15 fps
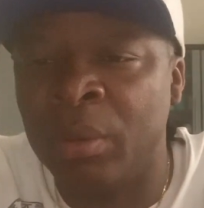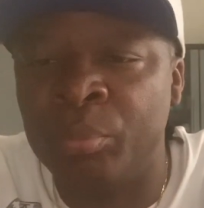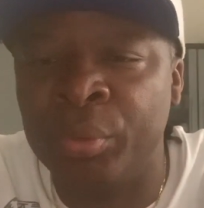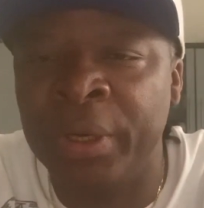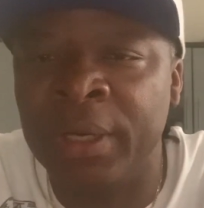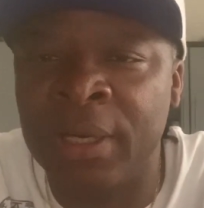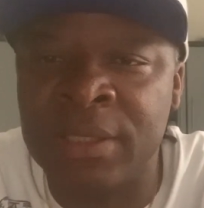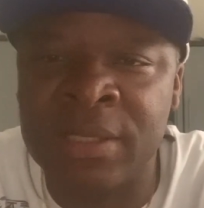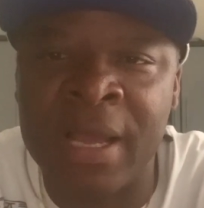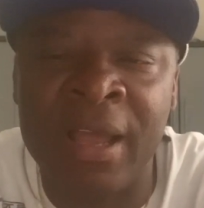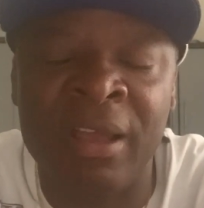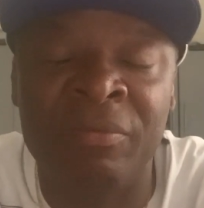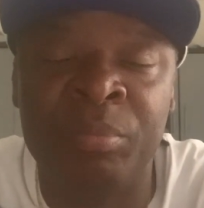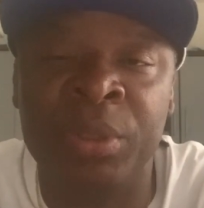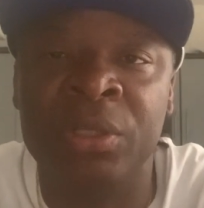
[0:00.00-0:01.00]
brain, as I
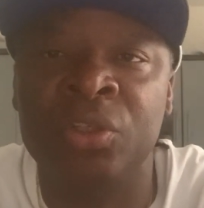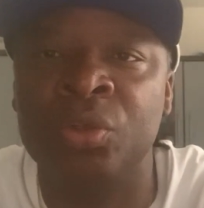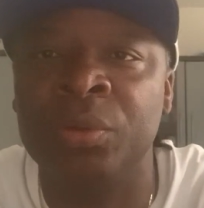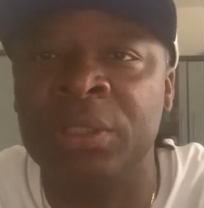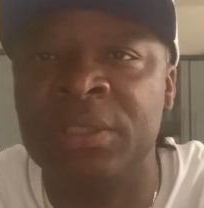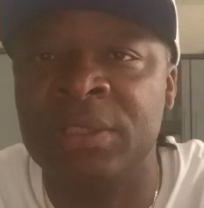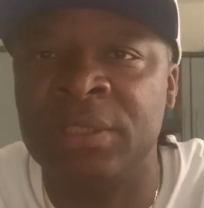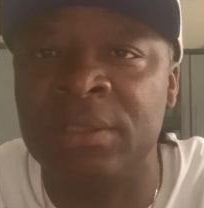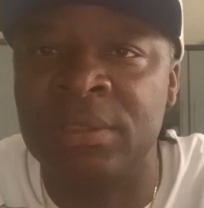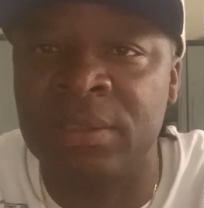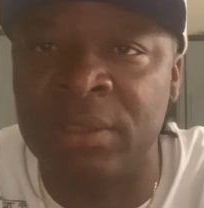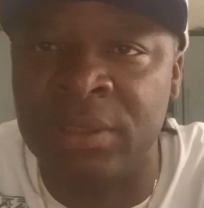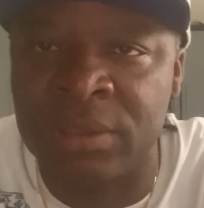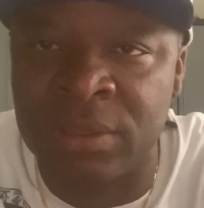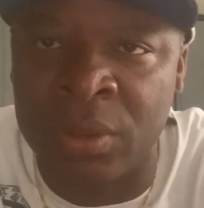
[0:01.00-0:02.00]
have been doing since
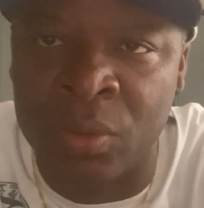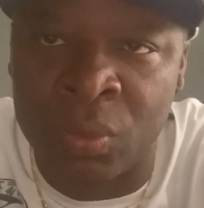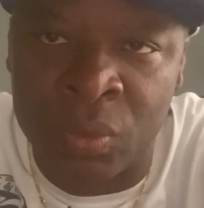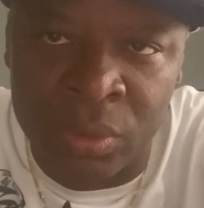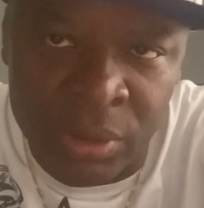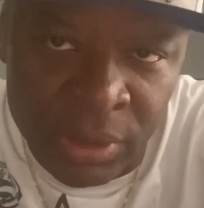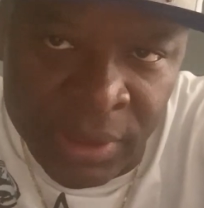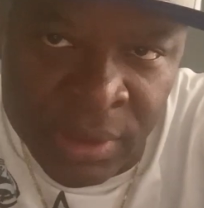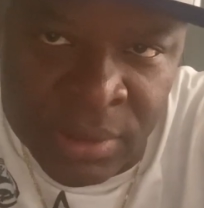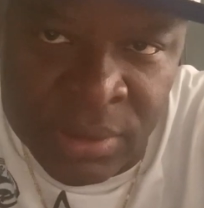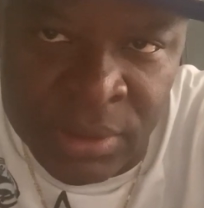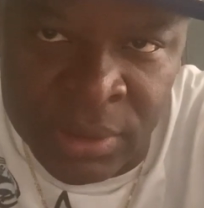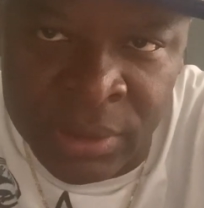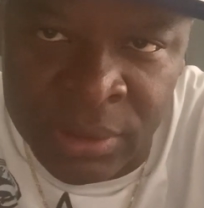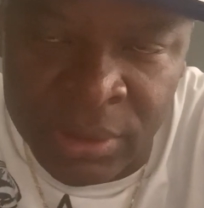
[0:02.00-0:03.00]
this whole
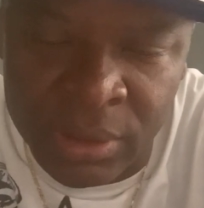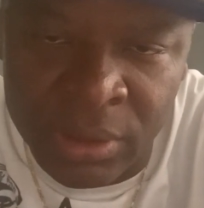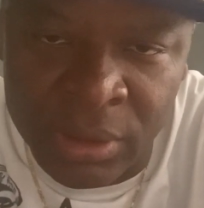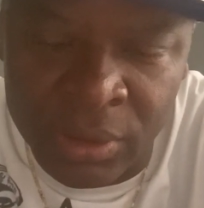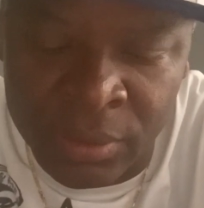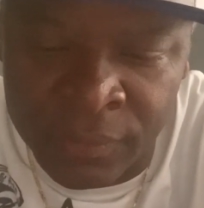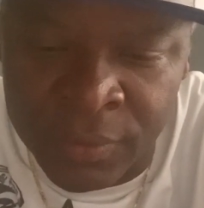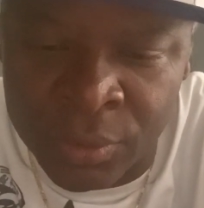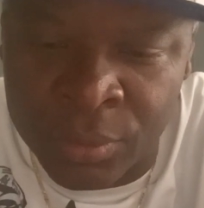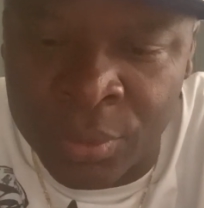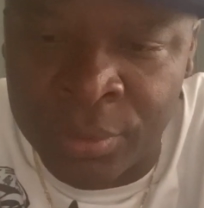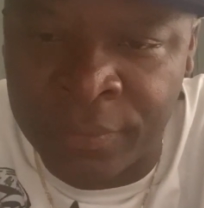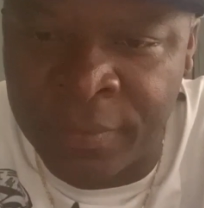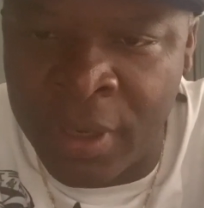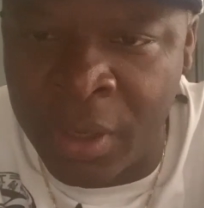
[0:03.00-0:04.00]
incident of
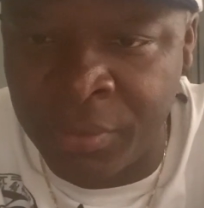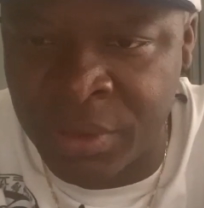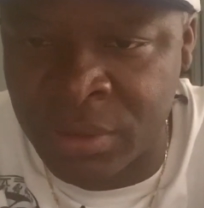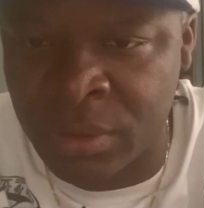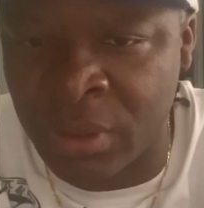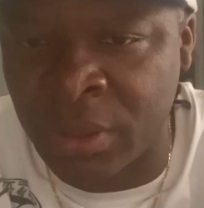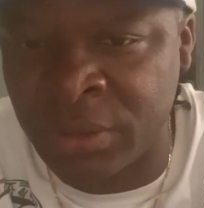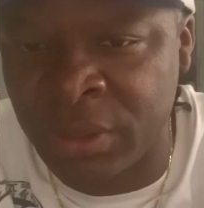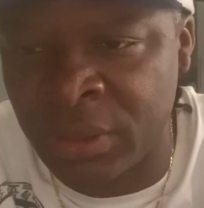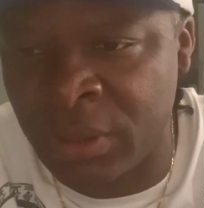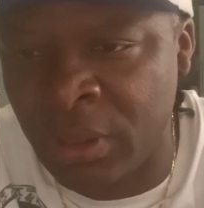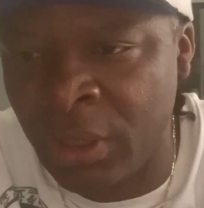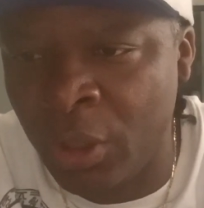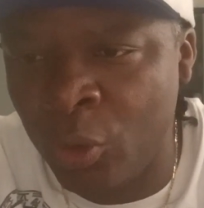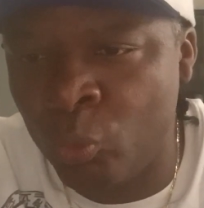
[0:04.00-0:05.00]
coronavirus started,
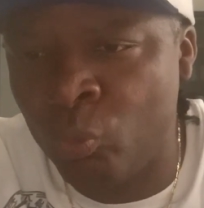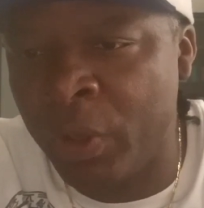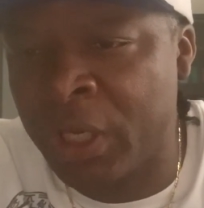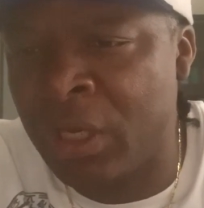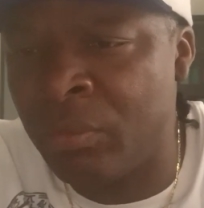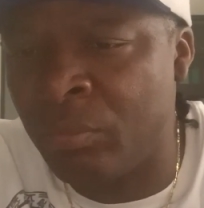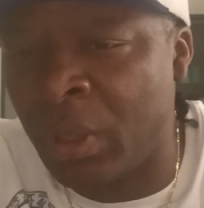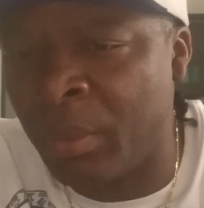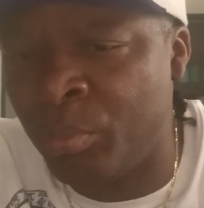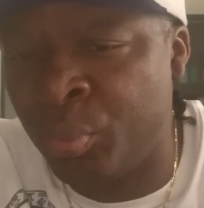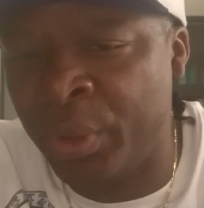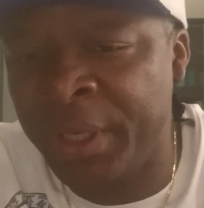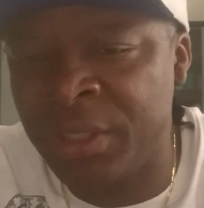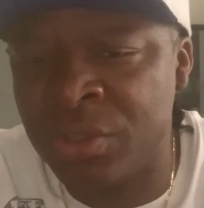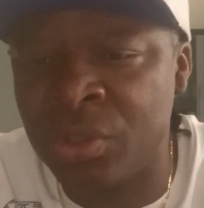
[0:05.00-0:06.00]
wrecking my
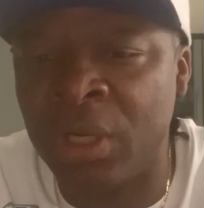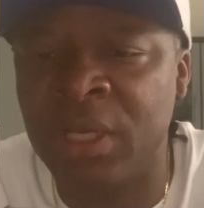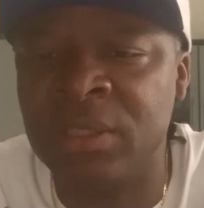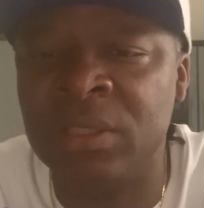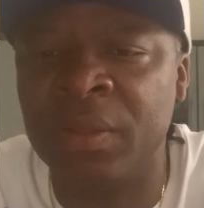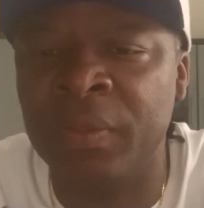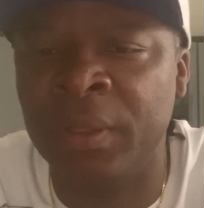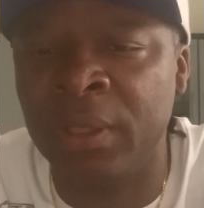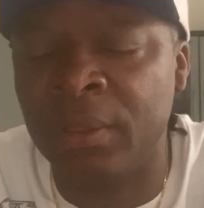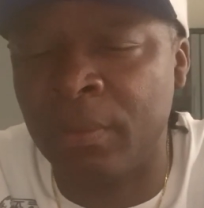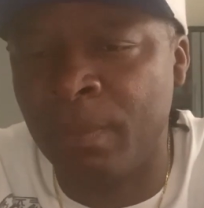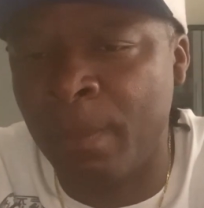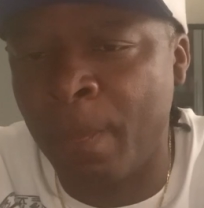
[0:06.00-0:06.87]
brain trying to think,